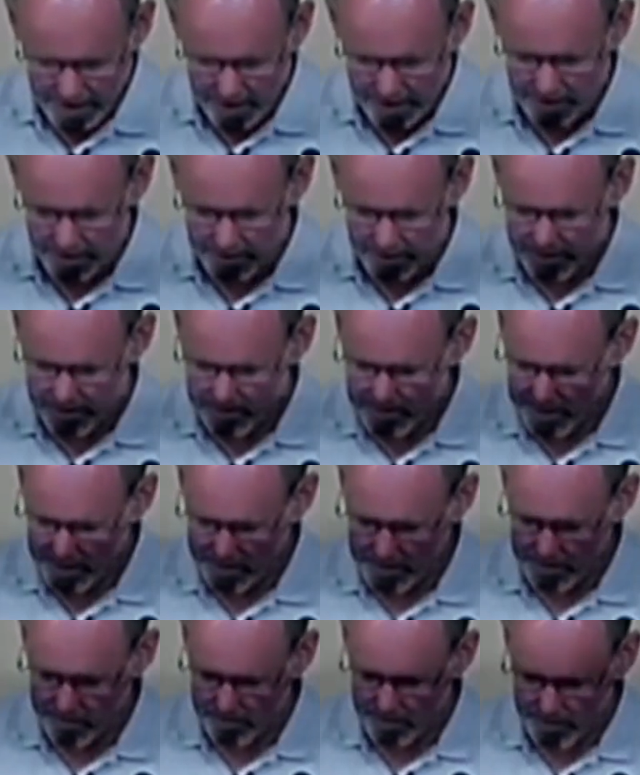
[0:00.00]
I don't know about
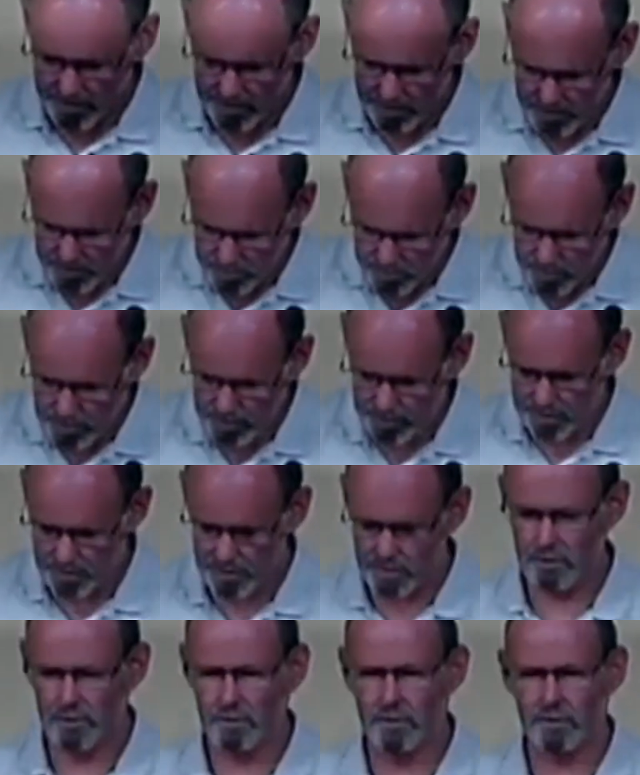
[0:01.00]
you, but those words
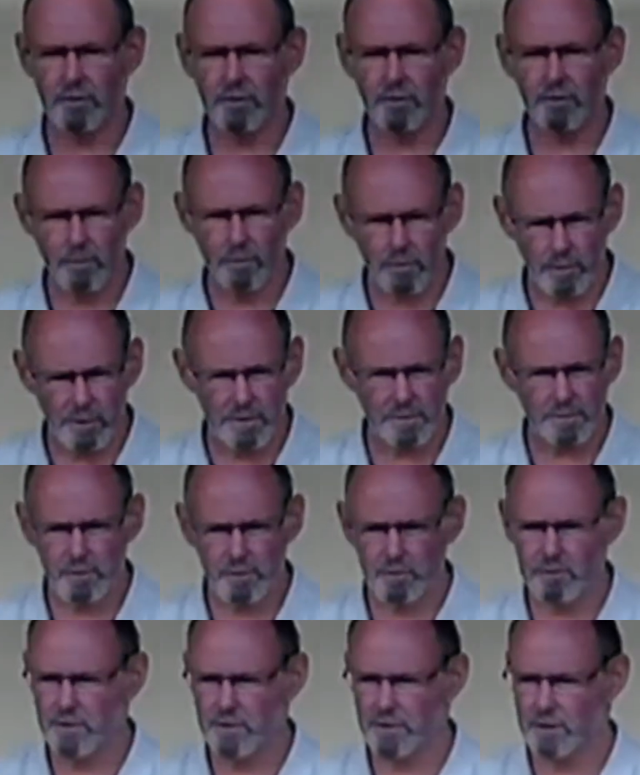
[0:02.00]
always
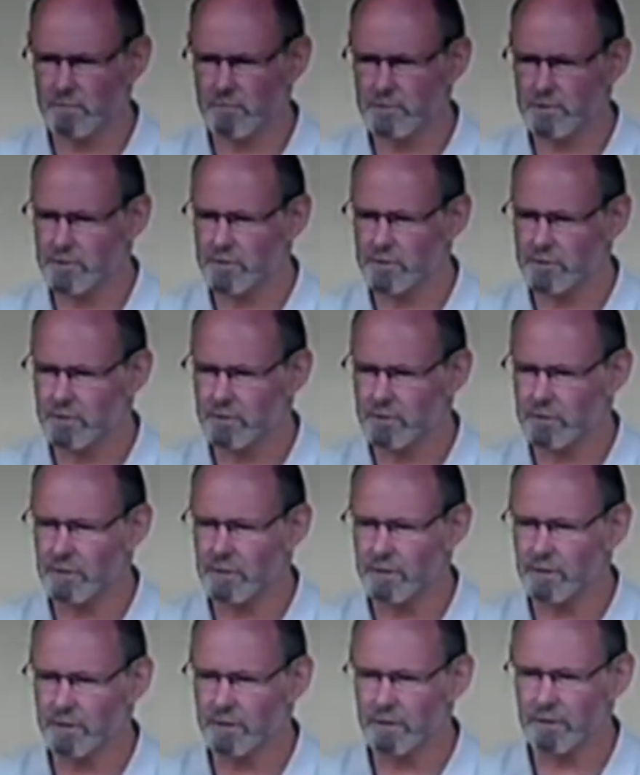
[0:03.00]
pull me up short.
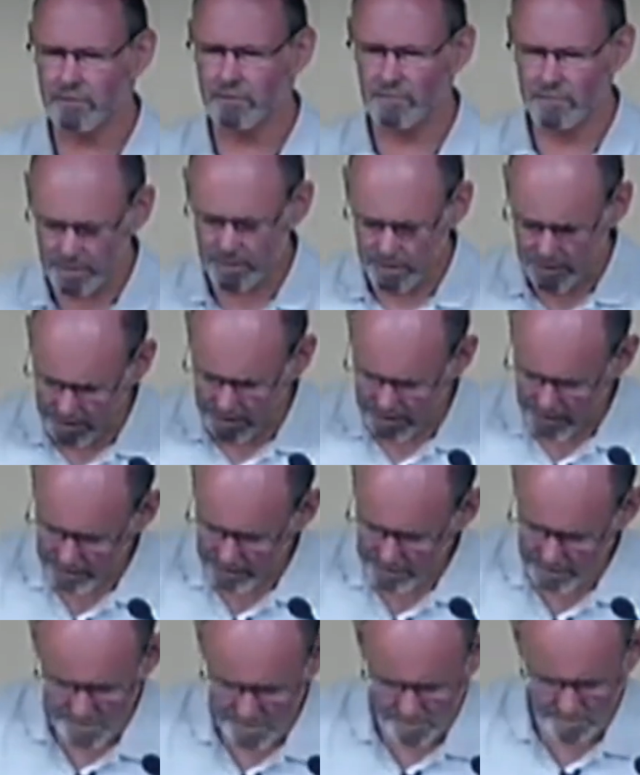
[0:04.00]
For I know
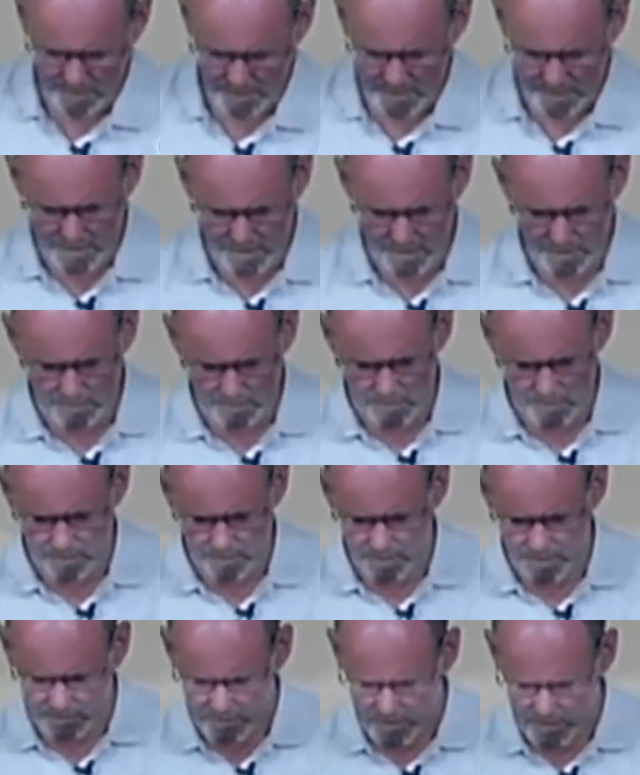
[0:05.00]
there's been times
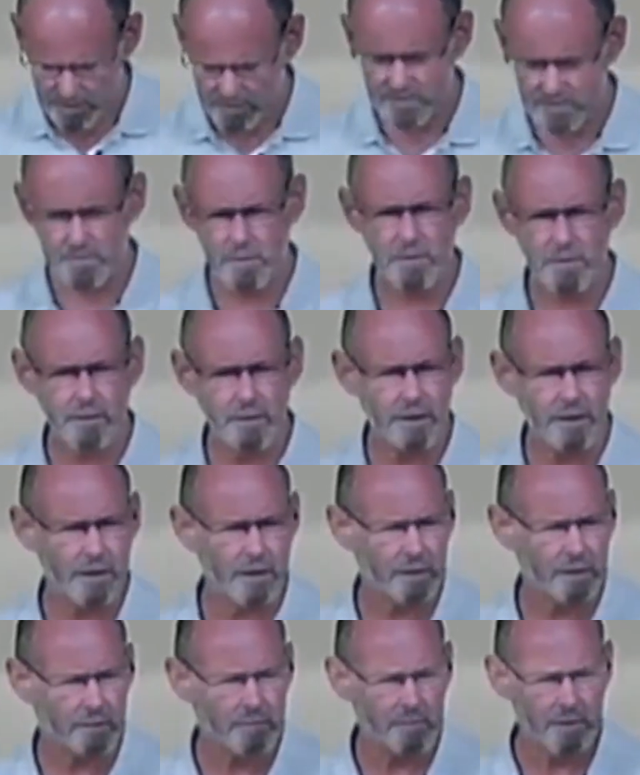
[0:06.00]
when I should have spoken
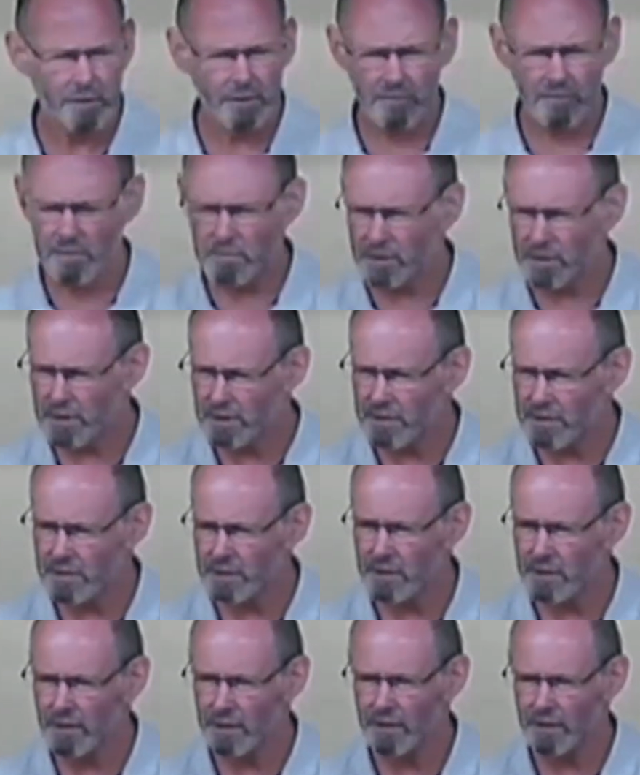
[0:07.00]
out, but I remained
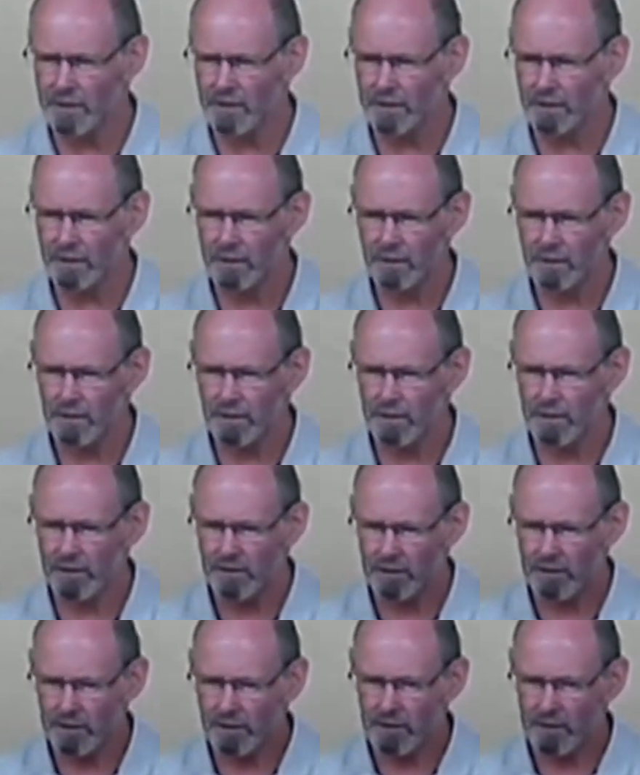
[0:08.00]
silent.
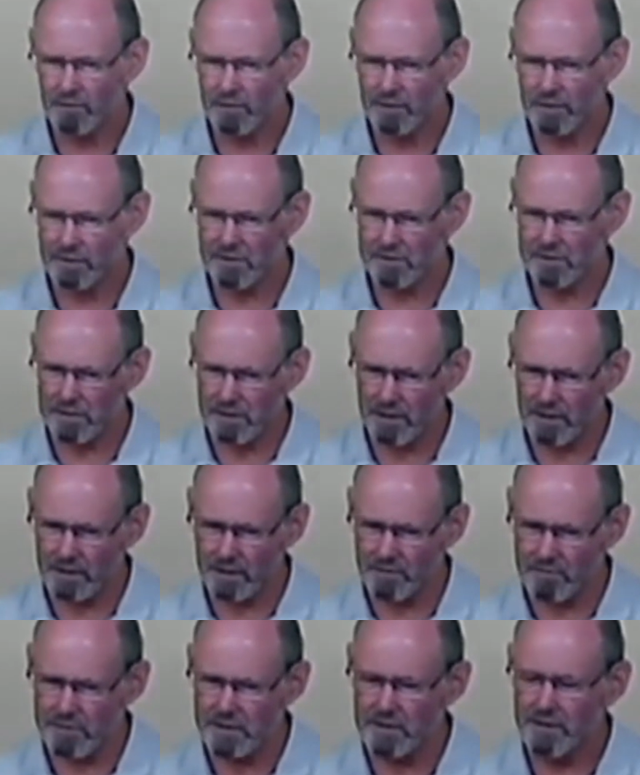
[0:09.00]
May those
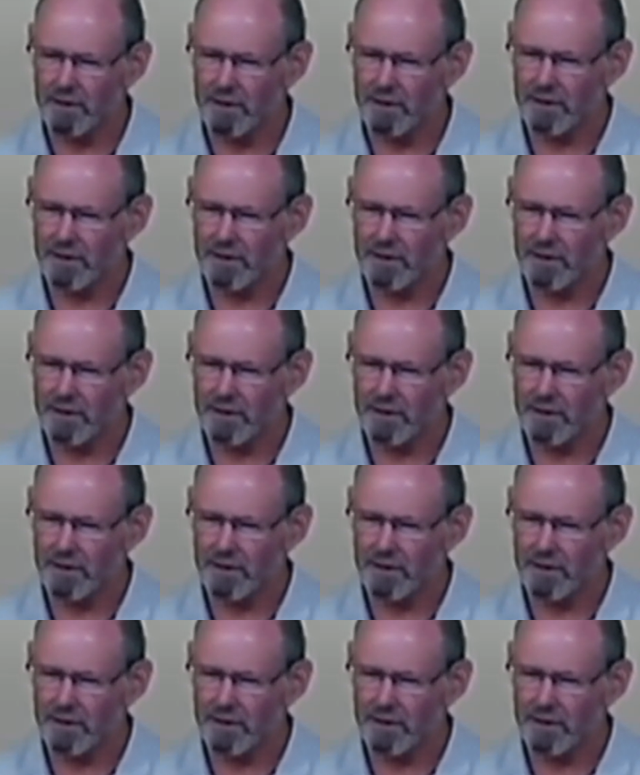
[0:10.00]
times